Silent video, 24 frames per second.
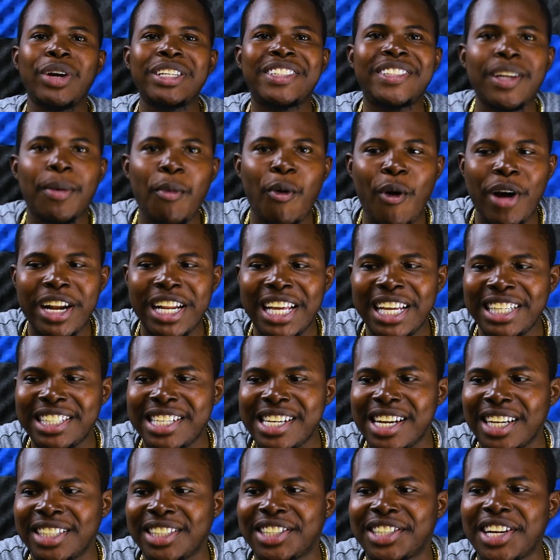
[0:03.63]
it's your boy D
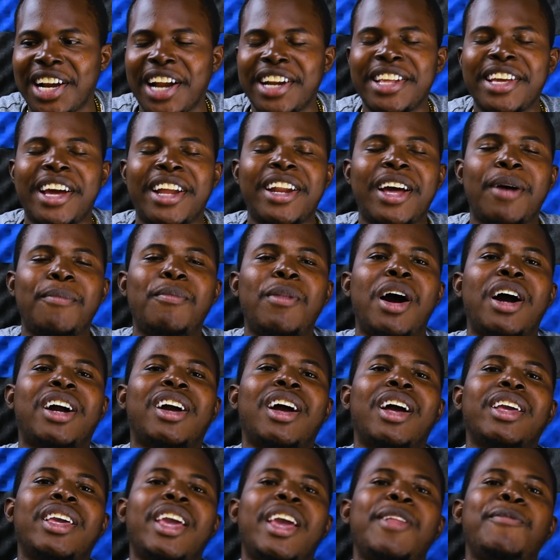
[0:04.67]
J and Chadian, and I'm back
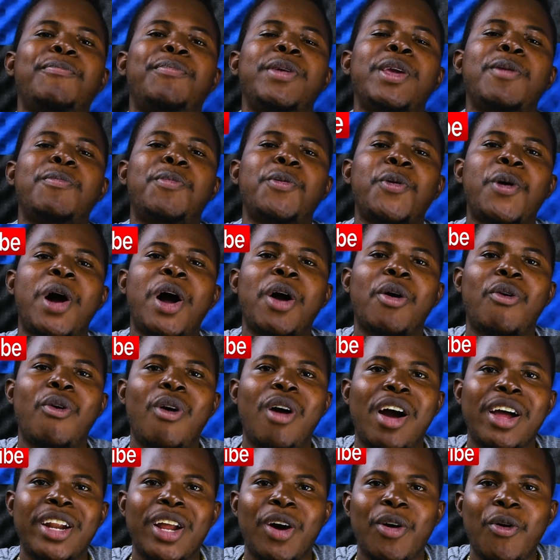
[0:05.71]
again, people. I
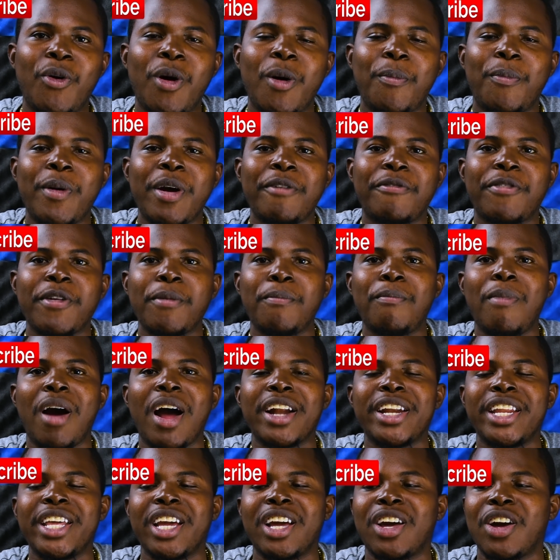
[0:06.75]
go and I hope
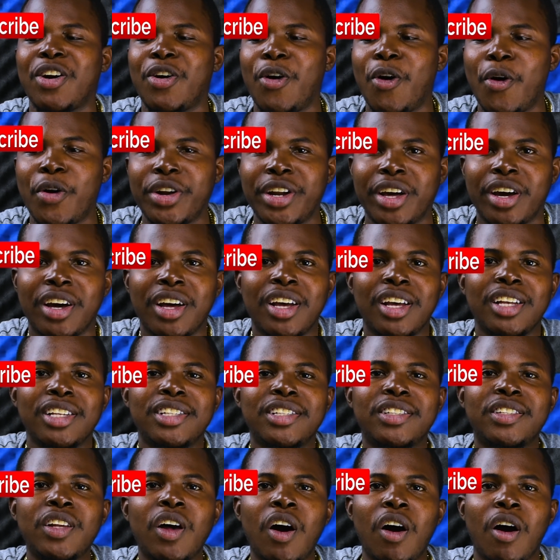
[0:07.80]
everybody good.
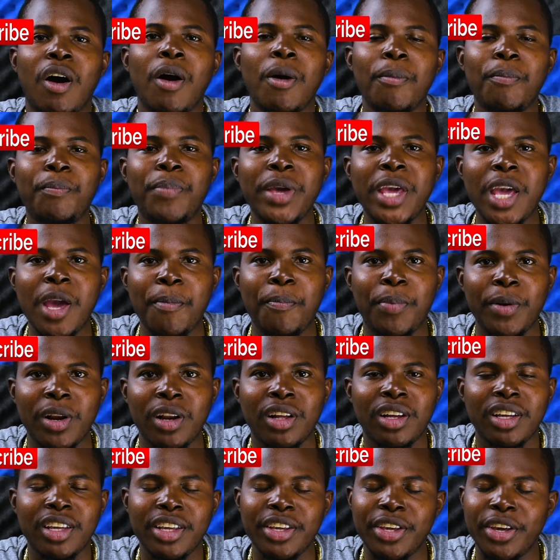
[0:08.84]
So,
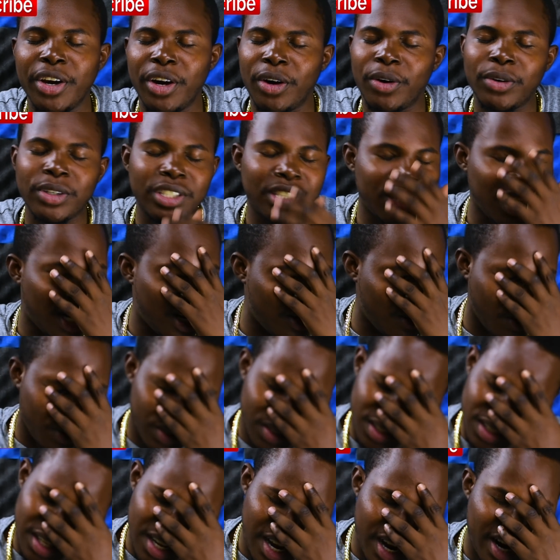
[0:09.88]
people, yo, Jan
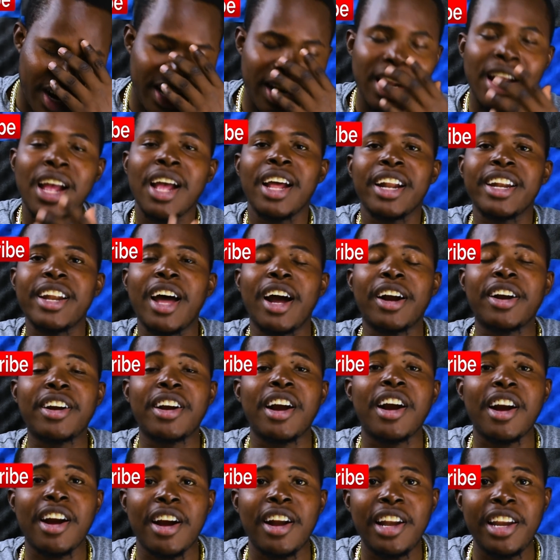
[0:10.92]
Westar, that
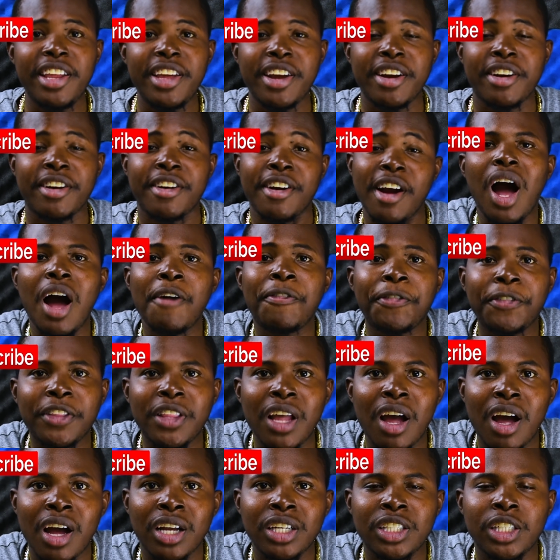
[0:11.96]
girl here,
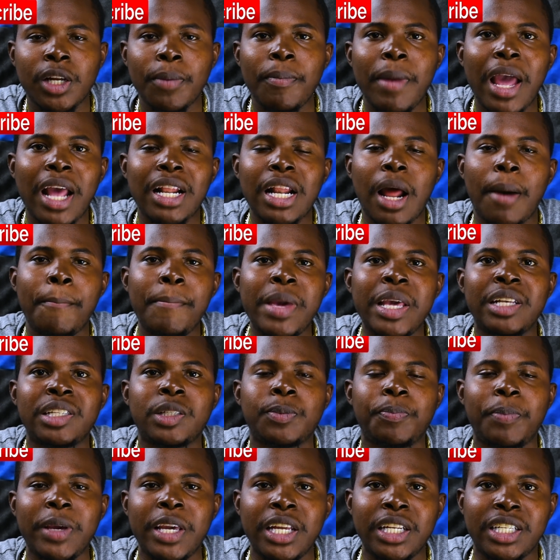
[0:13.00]
after she make that big
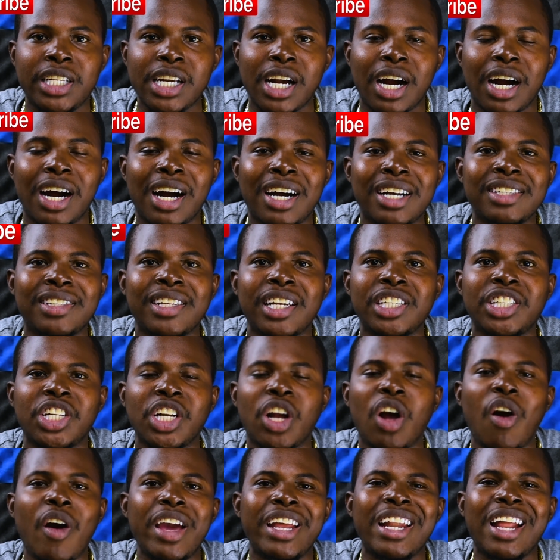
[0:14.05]
speech here and say she
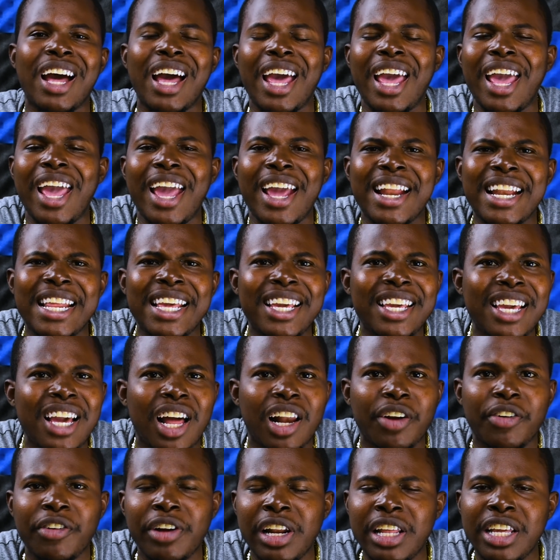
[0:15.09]
go in a any
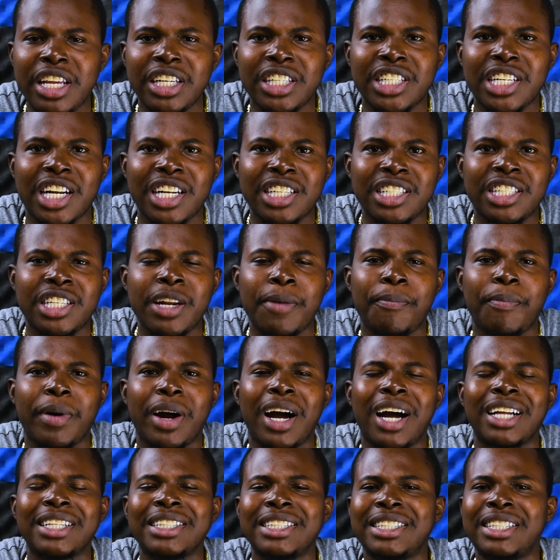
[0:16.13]
girl relationship
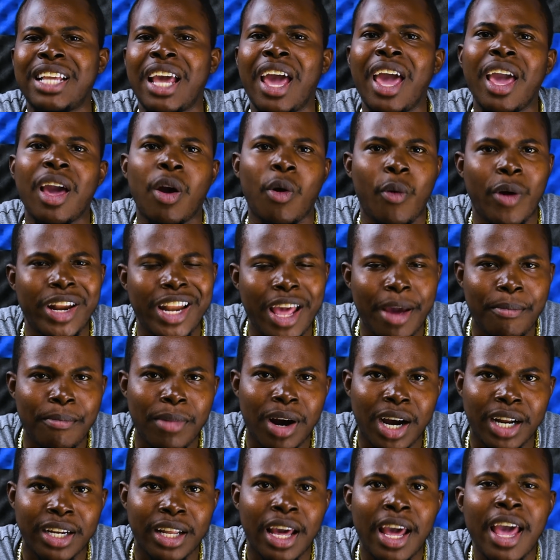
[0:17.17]
and take with a
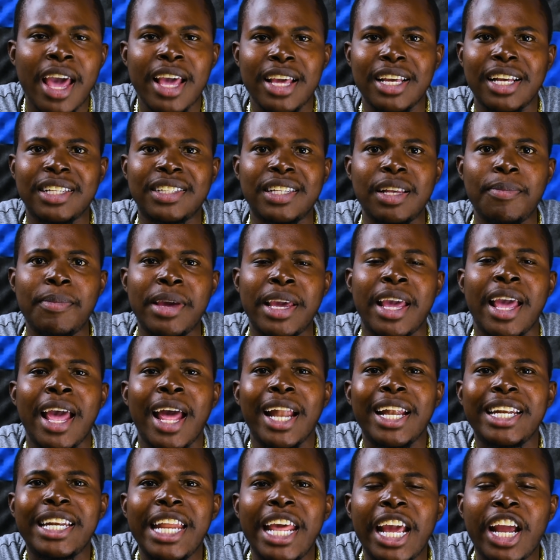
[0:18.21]
man. You see me?
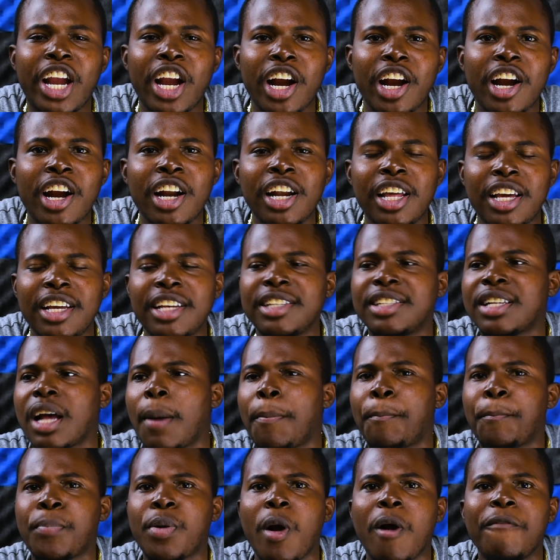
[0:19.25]
The girl is a
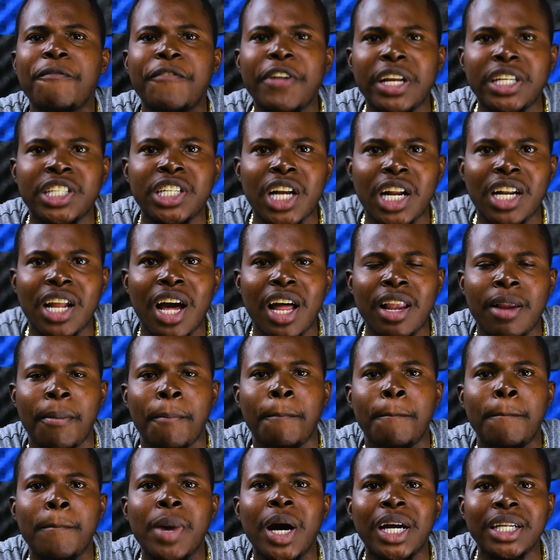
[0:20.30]
professional
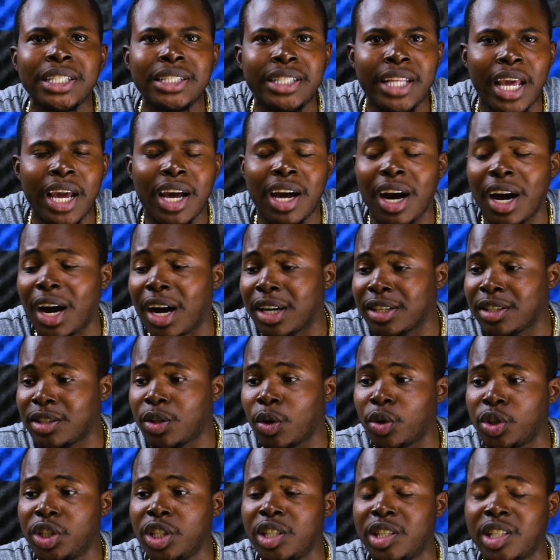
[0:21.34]
man taker,
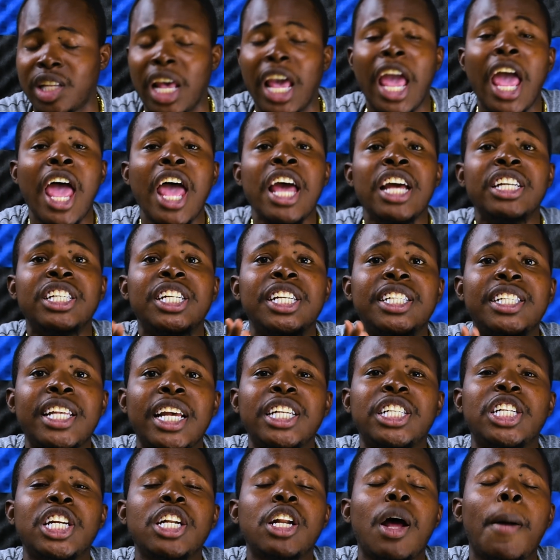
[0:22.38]
so she say. She
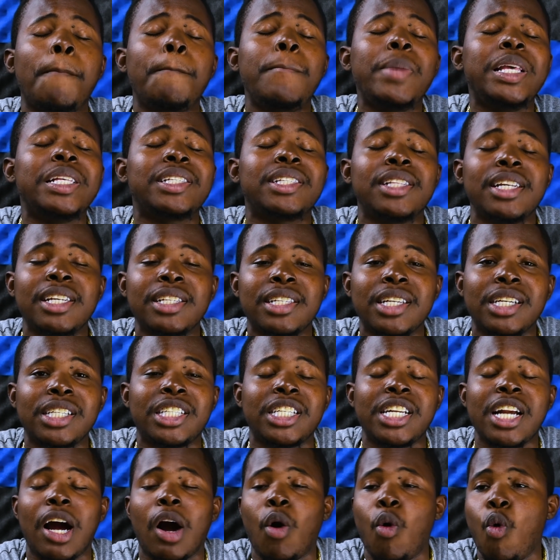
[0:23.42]
say she no business,
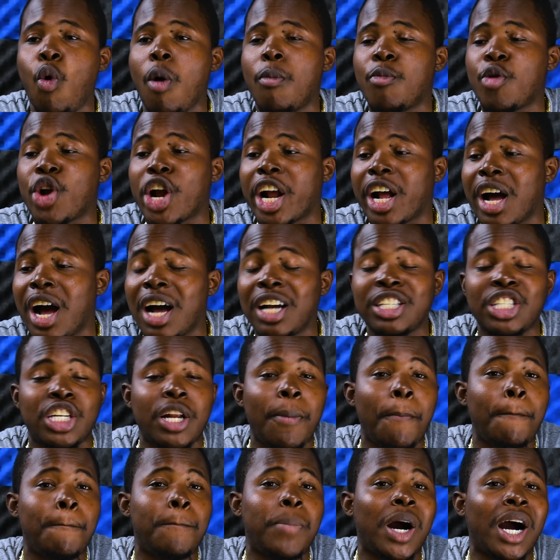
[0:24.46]
she a home wrecker,
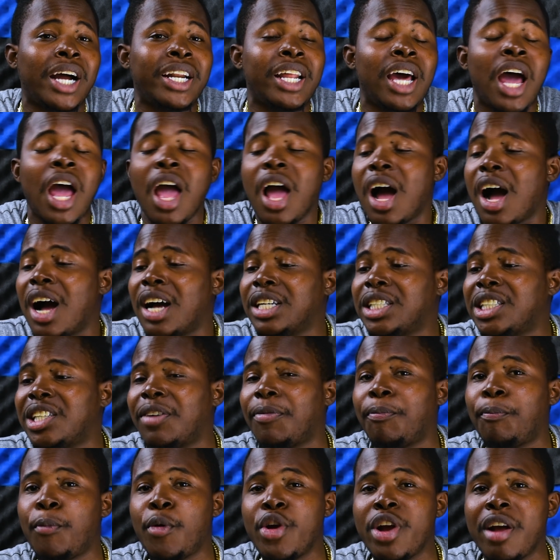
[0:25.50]
she bad and she
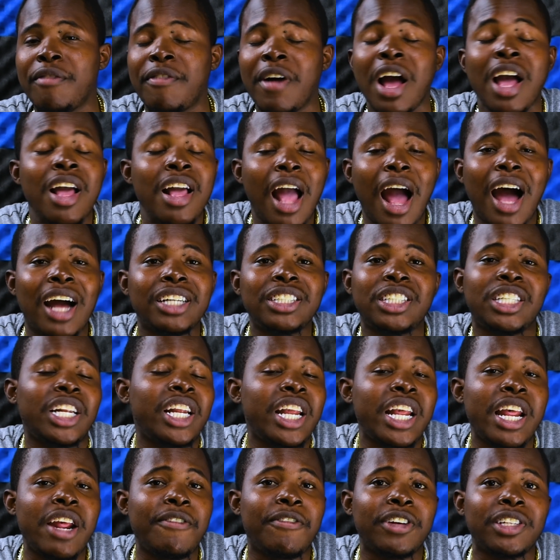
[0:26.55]
brave, and she
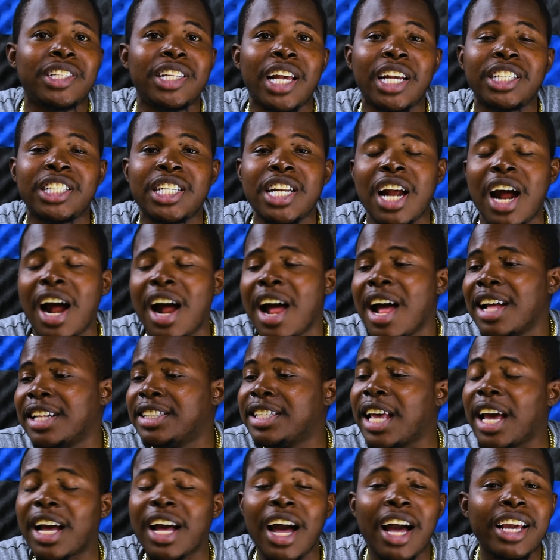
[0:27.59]
even say she a
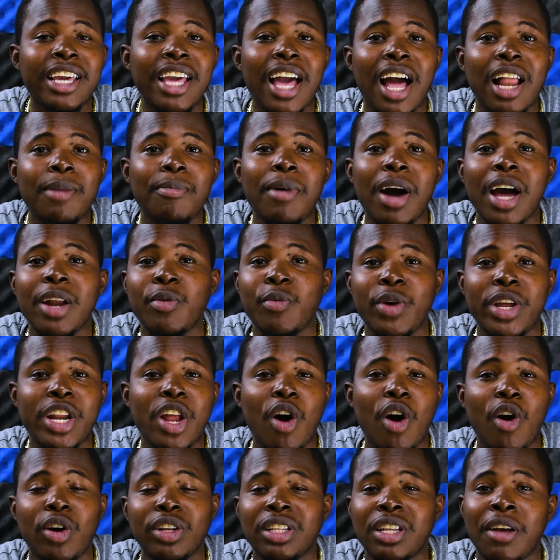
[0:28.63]
take a girl man
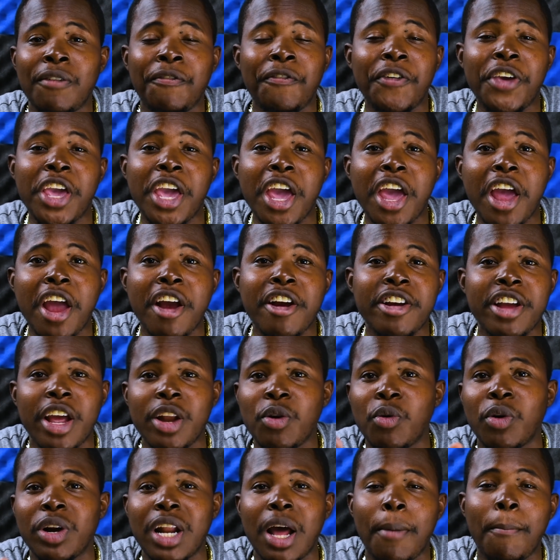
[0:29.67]
without a fear. You
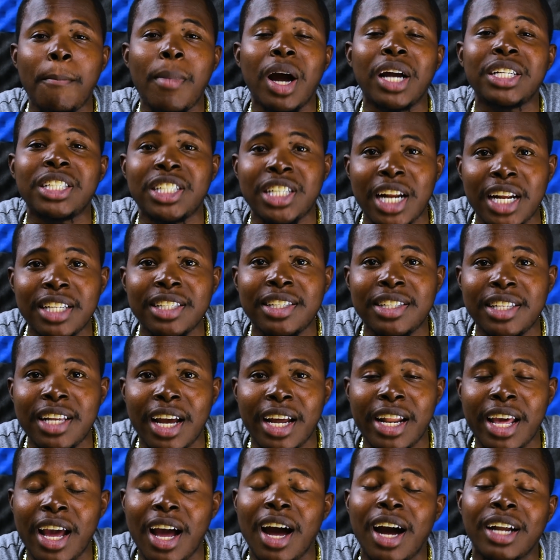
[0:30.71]
know that bad Shensia
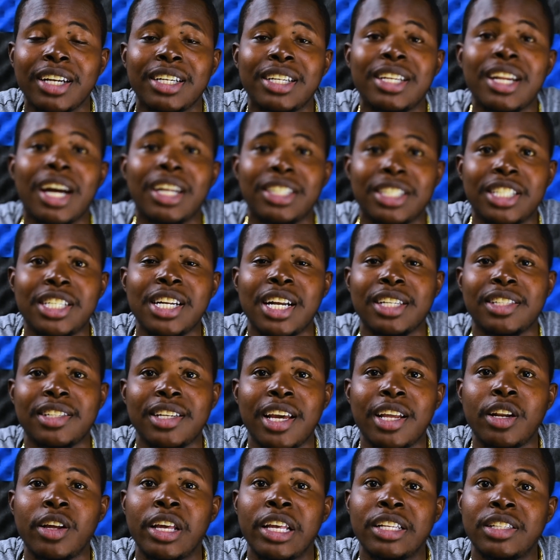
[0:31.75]
there, and that she a
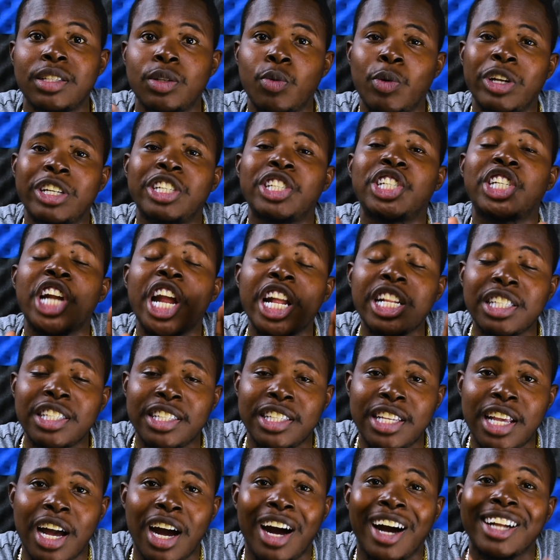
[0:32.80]
say no. You see what
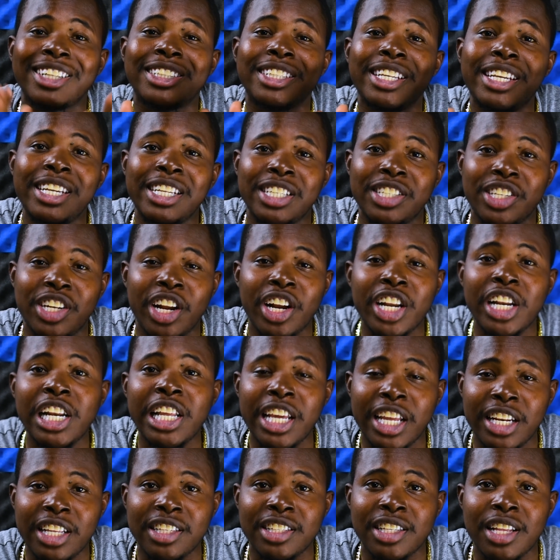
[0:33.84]
Shensia a teach the
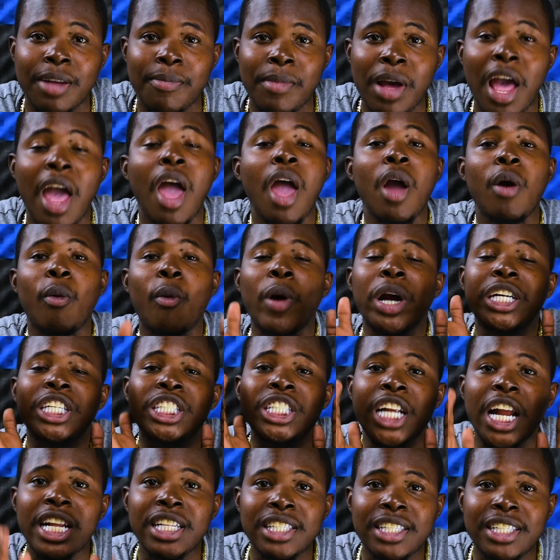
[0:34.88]
ladies them, where
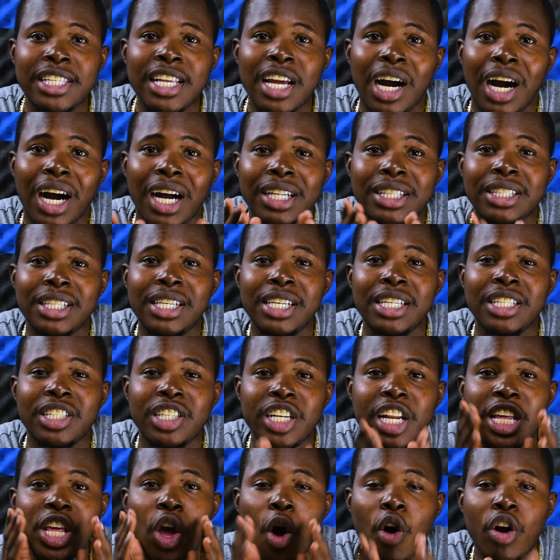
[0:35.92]
Shensia a teach
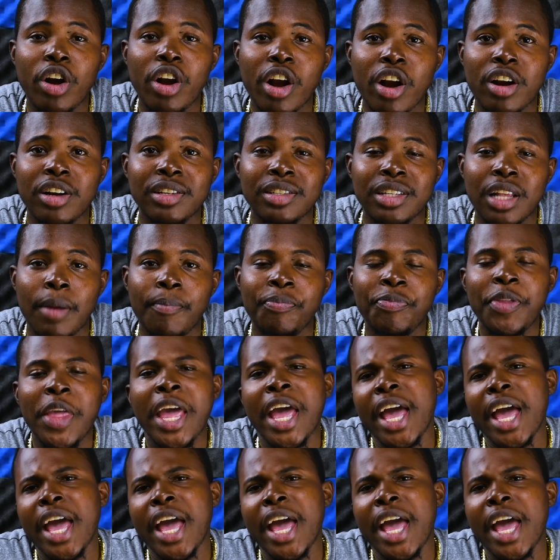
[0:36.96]
the young girls them.